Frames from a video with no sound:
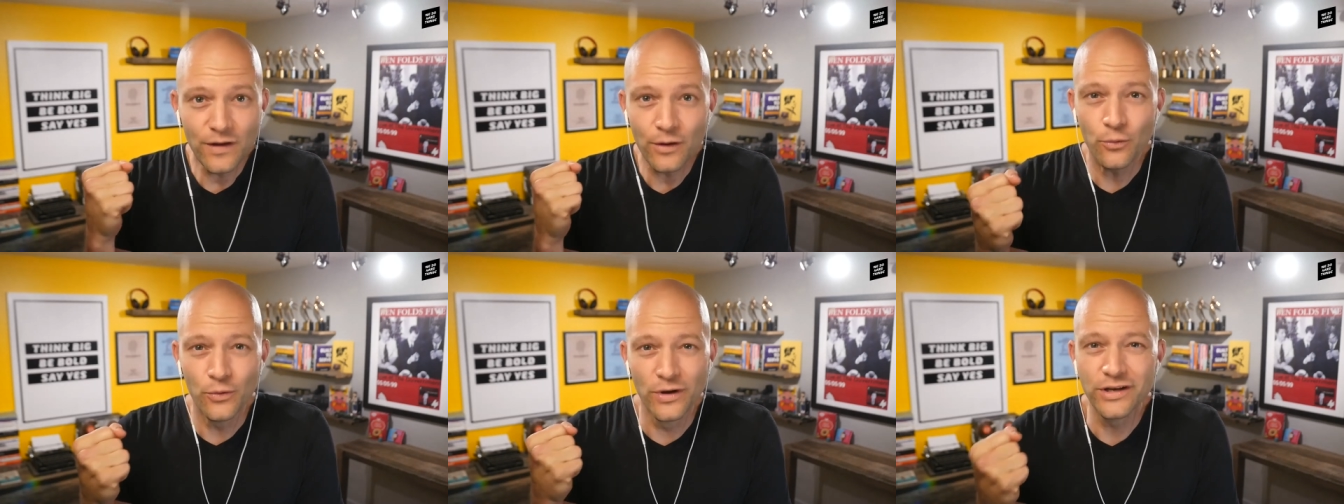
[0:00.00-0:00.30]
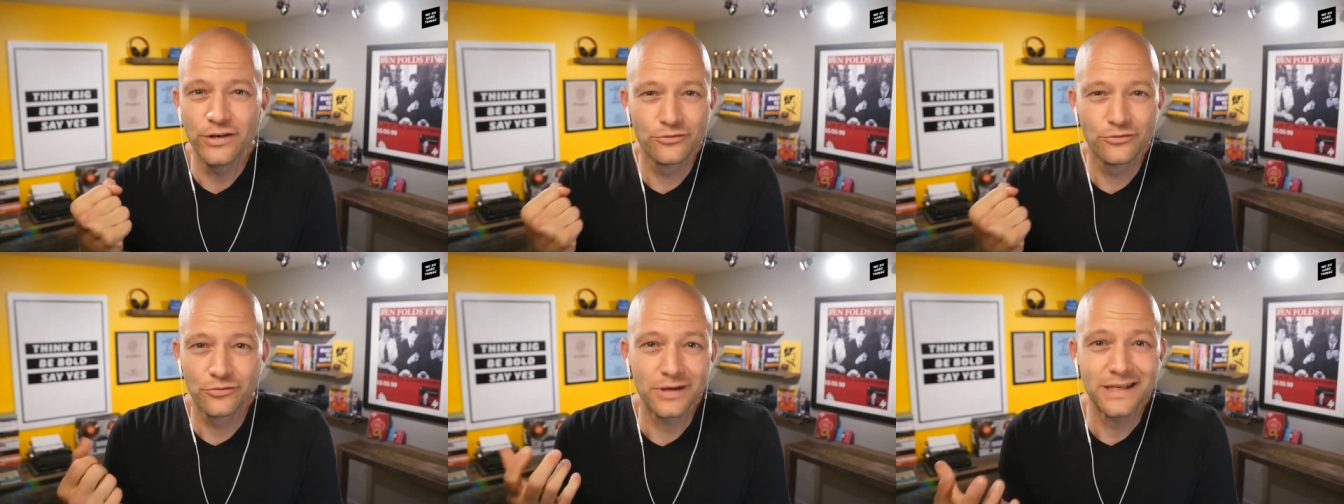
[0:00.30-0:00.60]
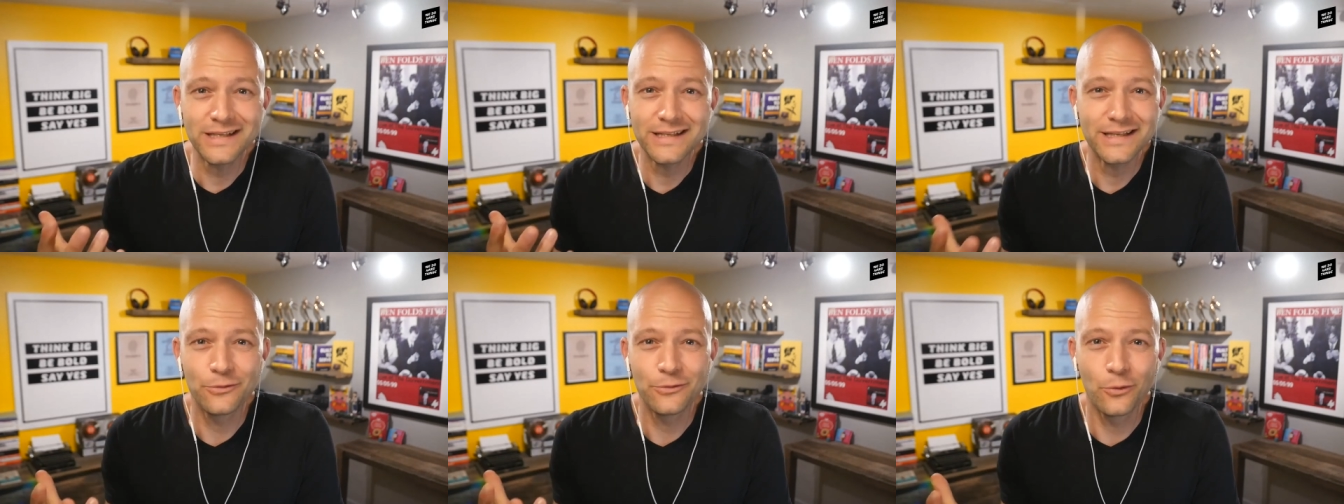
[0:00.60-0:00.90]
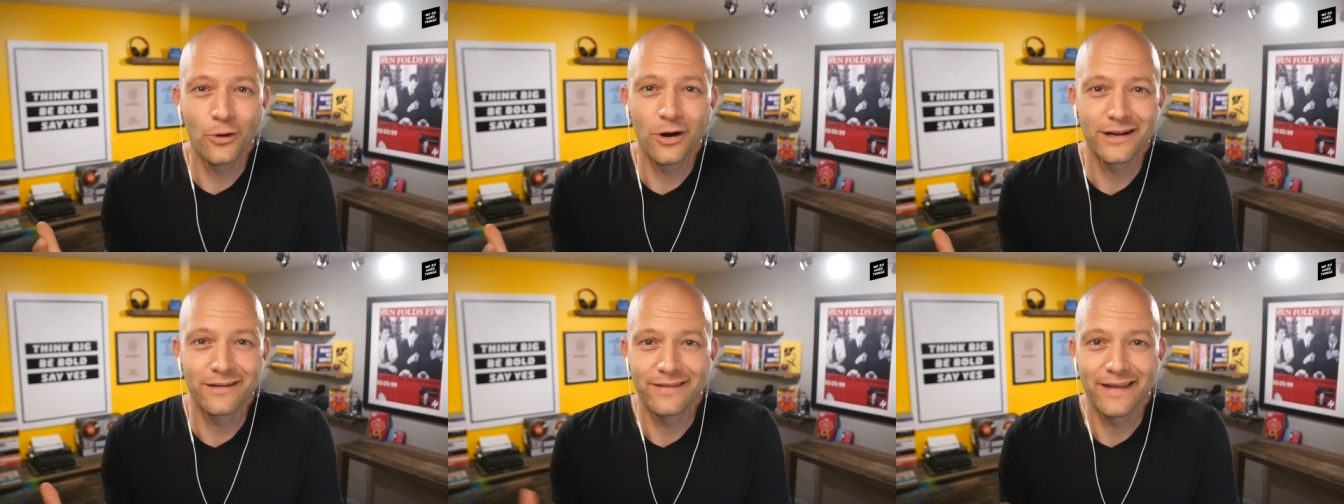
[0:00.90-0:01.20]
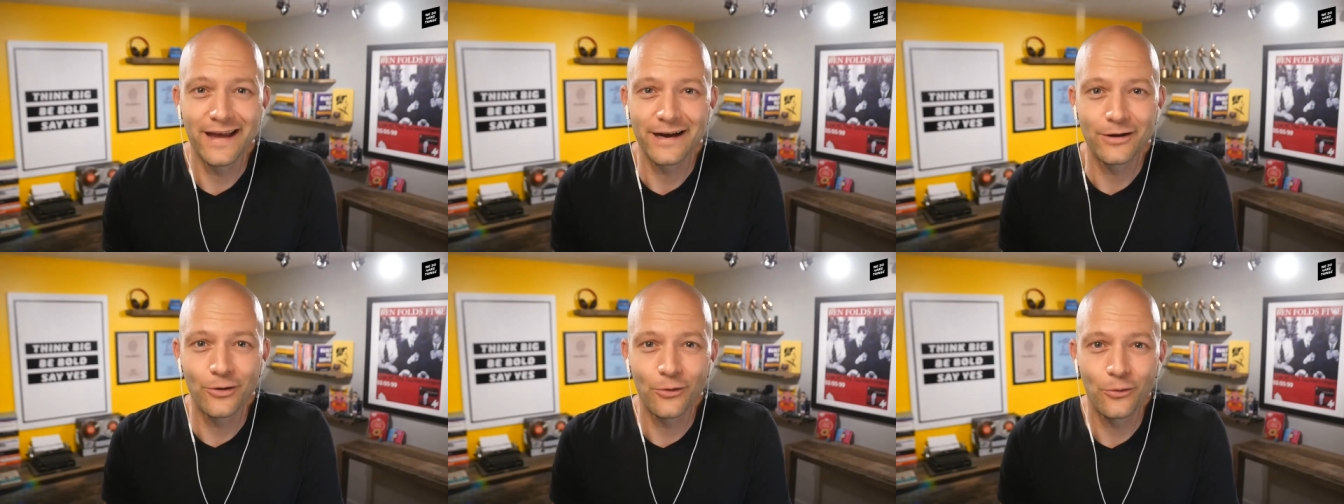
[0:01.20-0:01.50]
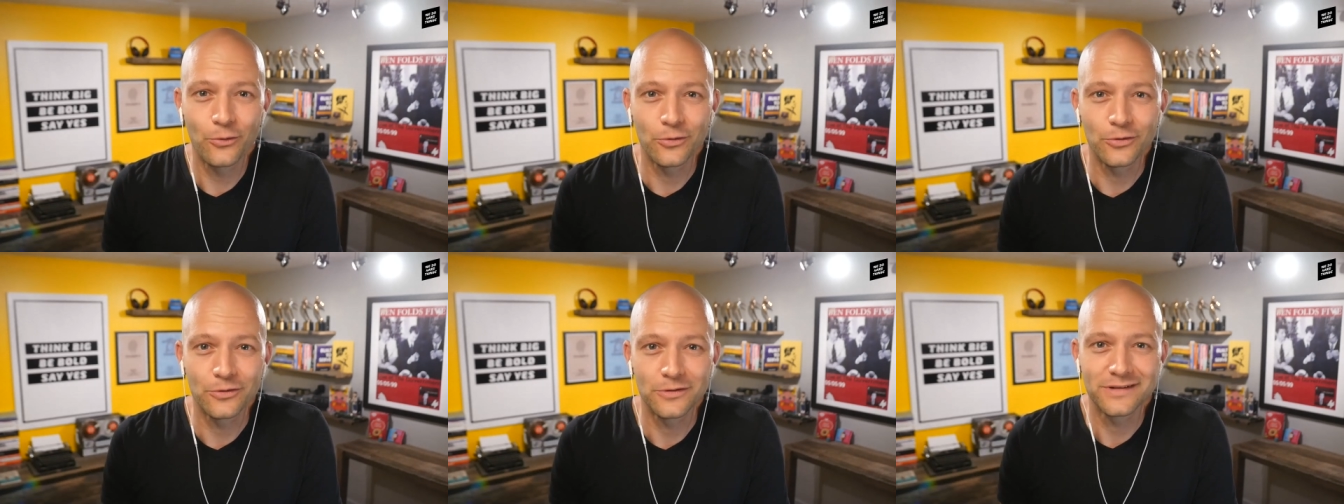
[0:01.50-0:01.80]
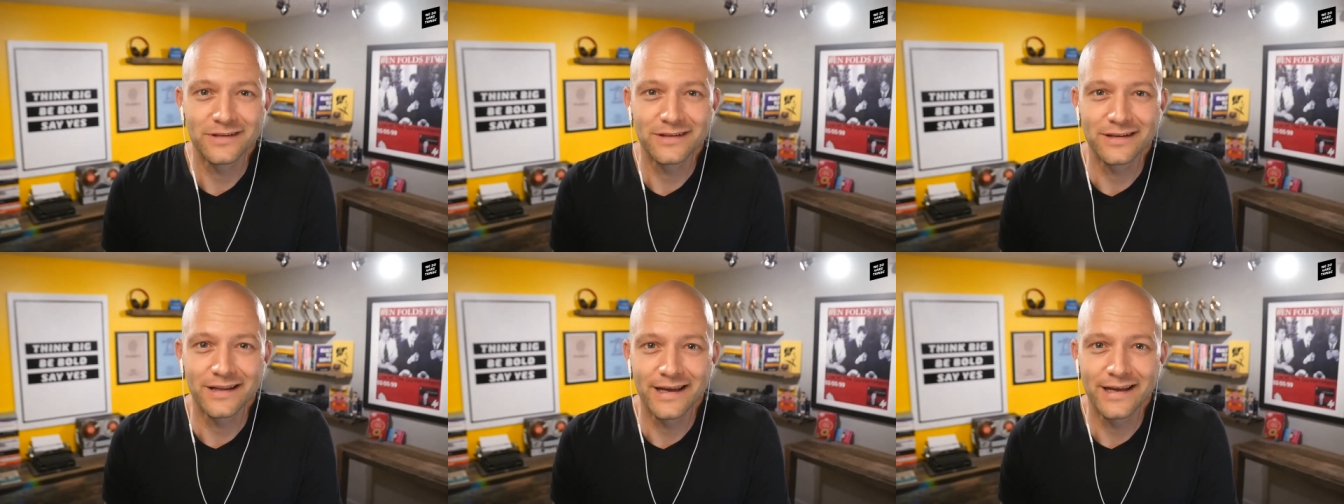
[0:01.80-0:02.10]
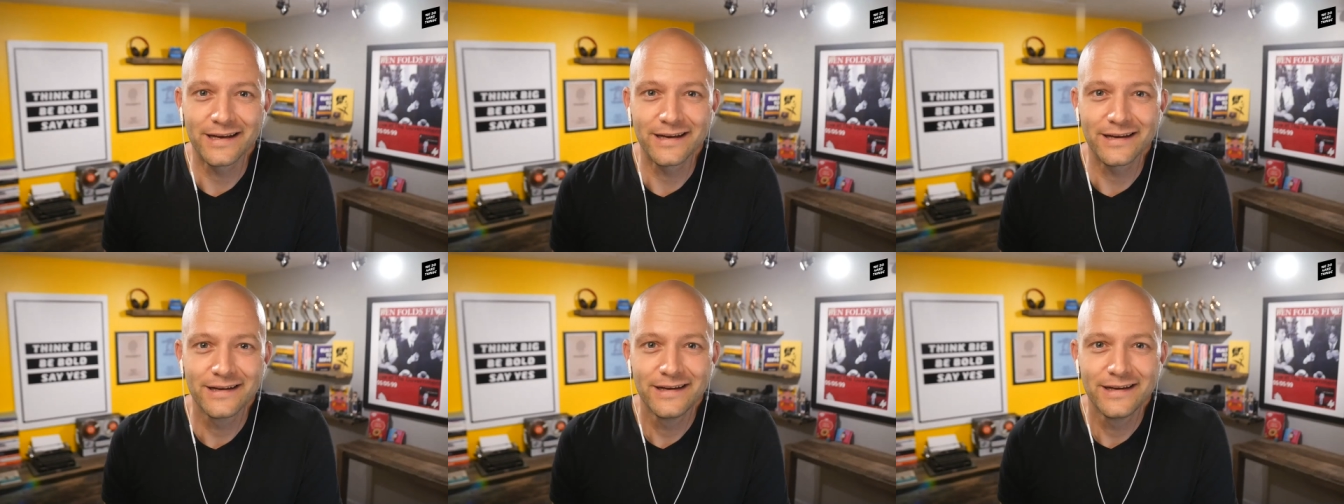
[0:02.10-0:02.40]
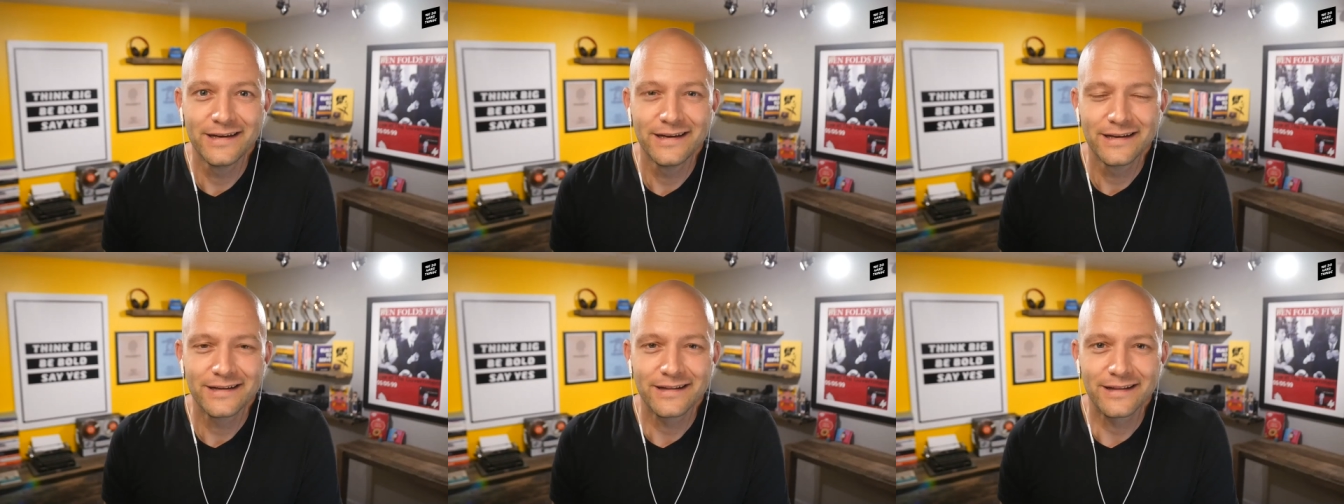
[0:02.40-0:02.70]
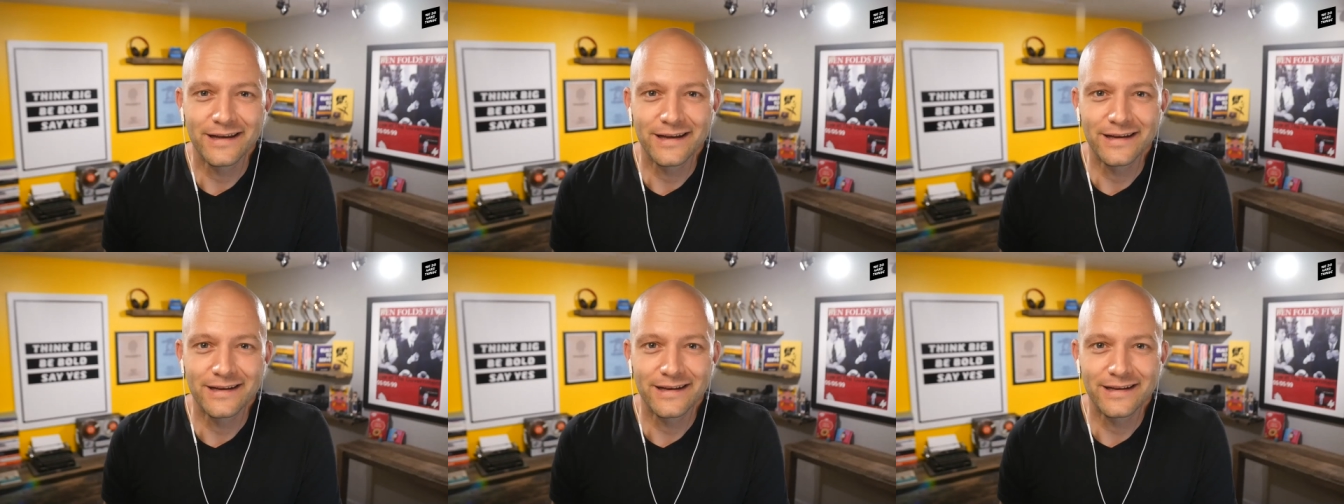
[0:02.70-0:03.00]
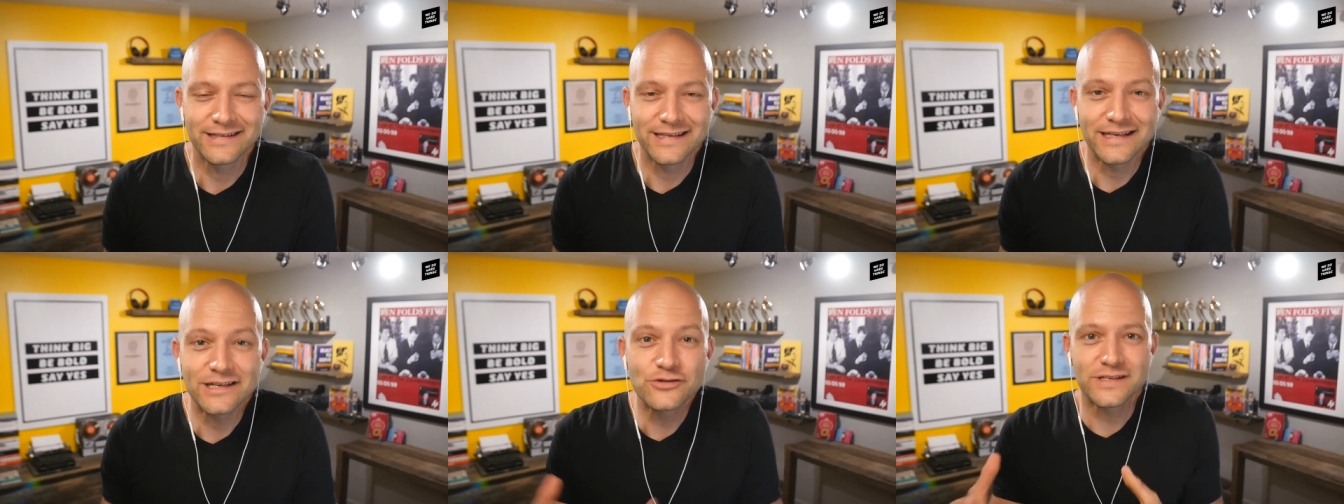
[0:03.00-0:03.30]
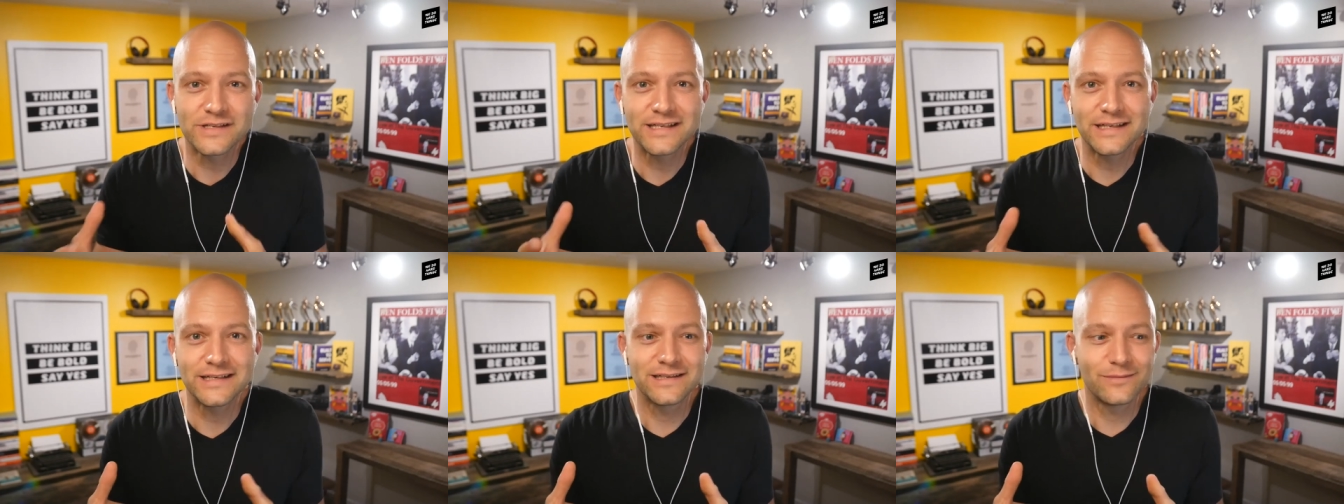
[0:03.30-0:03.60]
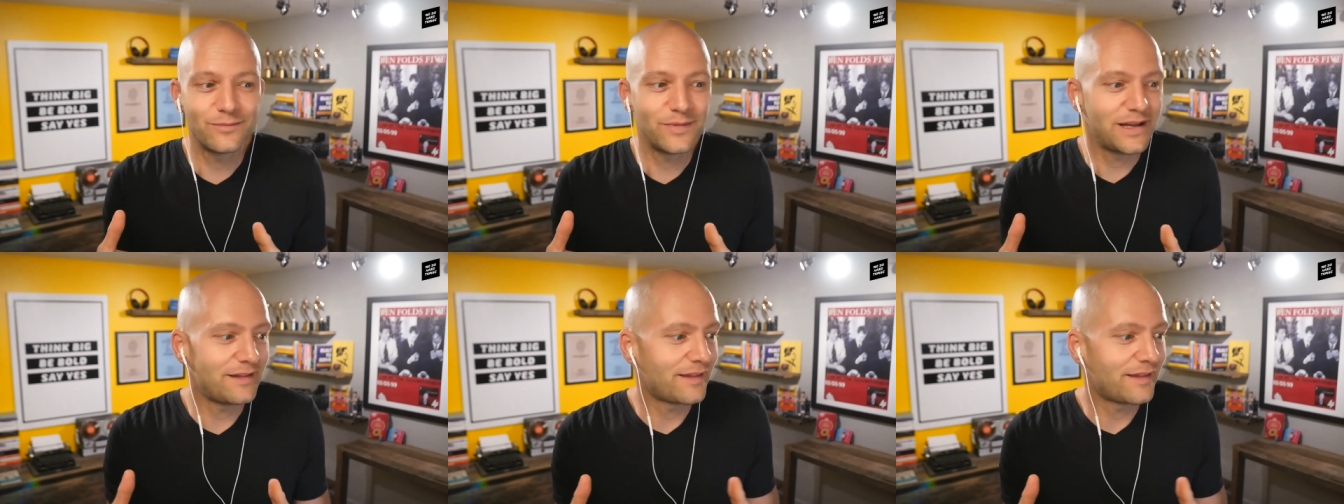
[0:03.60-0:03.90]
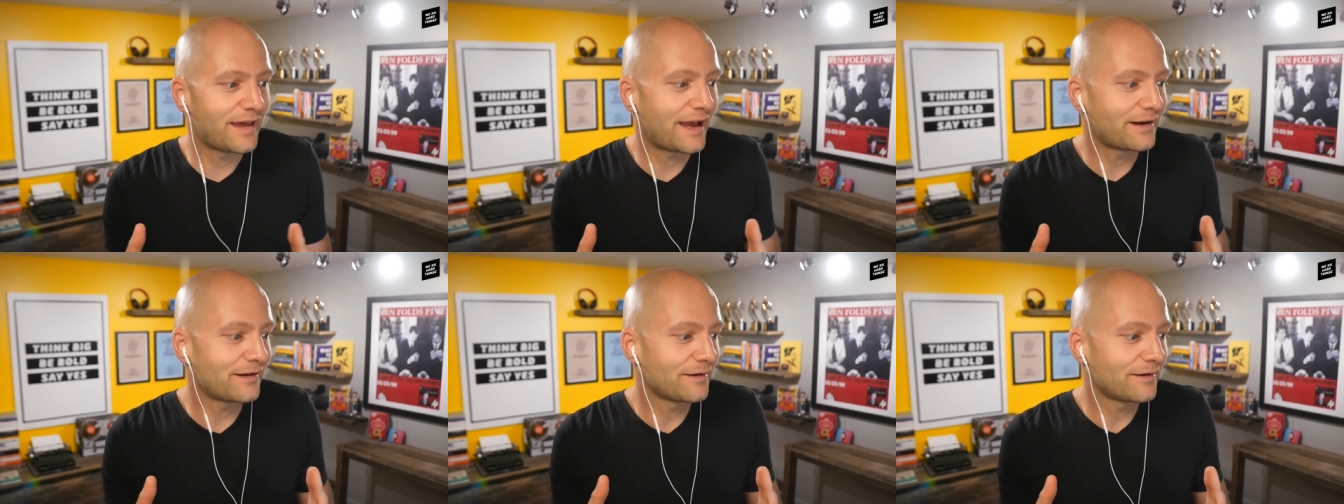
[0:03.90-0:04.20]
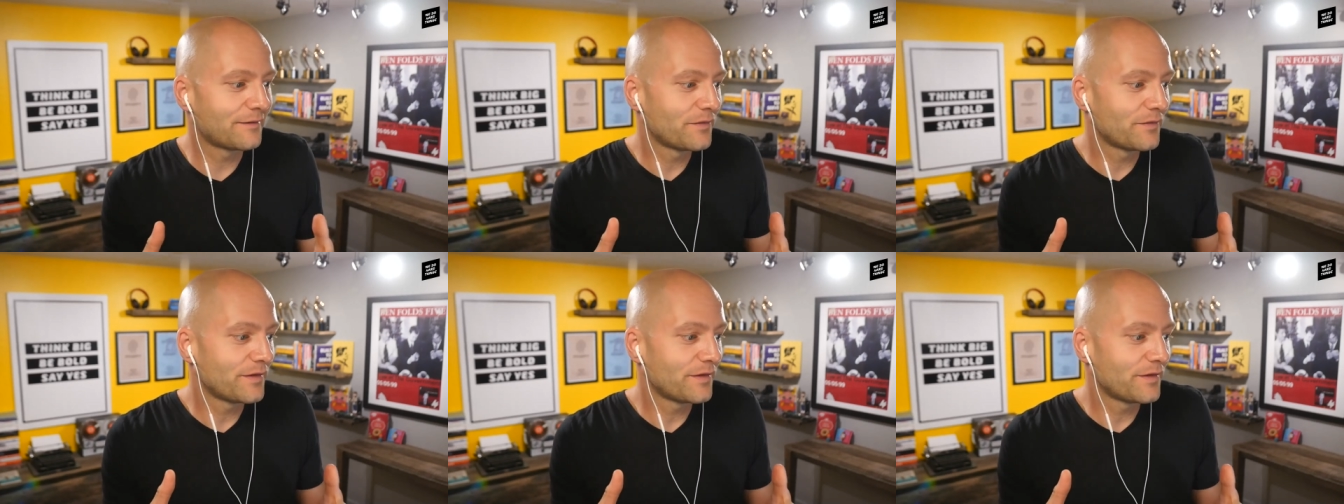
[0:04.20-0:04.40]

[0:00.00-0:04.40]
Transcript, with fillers: when you really wanted that gold like like it's interesting to me that